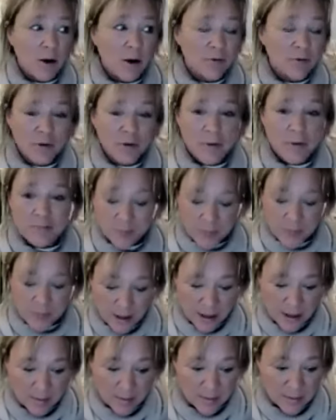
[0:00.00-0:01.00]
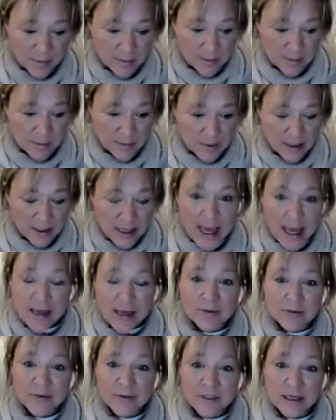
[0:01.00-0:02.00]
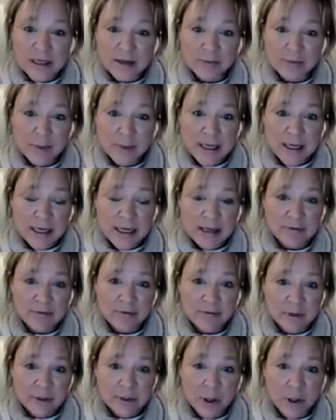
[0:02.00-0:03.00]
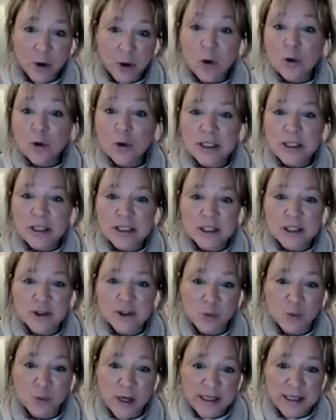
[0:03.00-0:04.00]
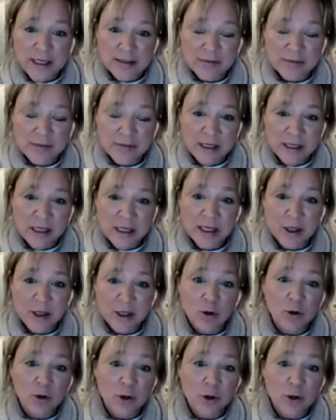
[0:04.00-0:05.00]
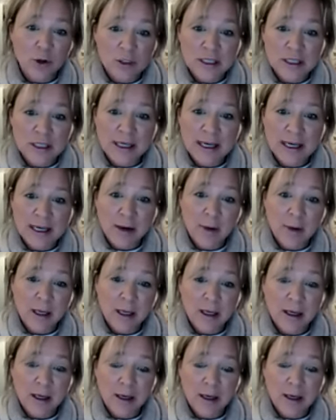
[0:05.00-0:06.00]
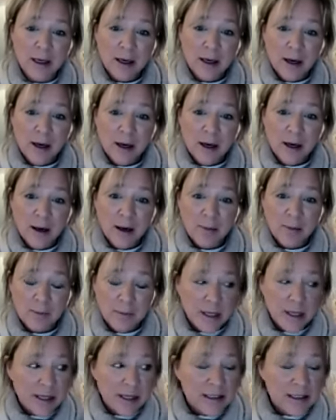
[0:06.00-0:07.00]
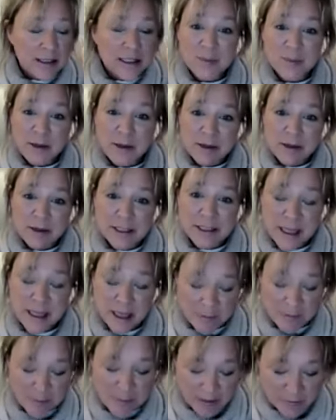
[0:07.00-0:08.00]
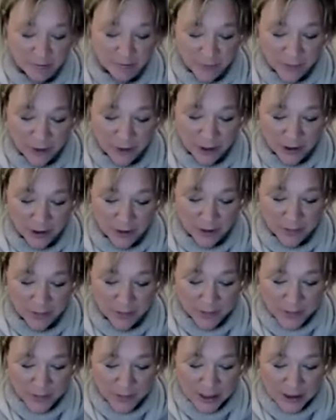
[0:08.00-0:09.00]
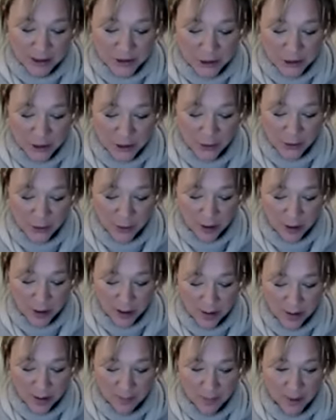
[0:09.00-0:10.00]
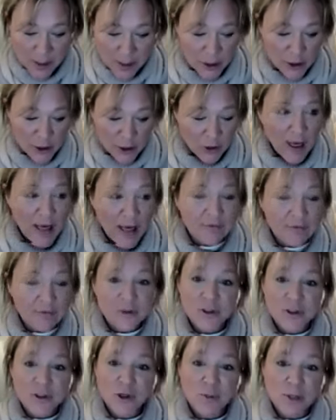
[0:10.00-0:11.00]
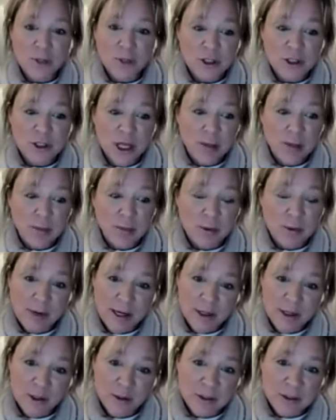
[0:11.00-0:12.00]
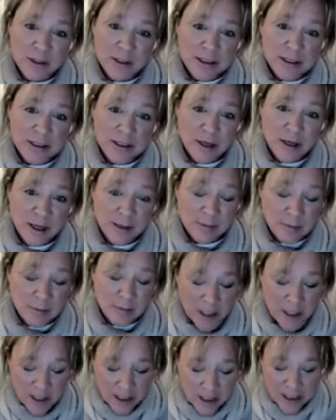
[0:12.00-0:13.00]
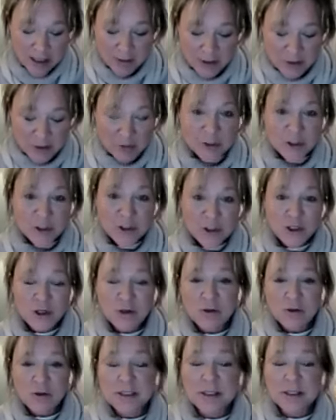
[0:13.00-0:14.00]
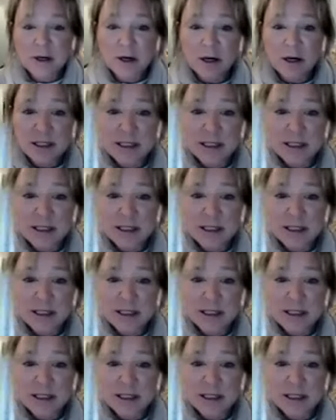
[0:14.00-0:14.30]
um, lack of self belief and old conditioned ways of thinking, you're not allowing um, spirit to come in for you. So um, you have so much help around you at this time. And I just want to show you this card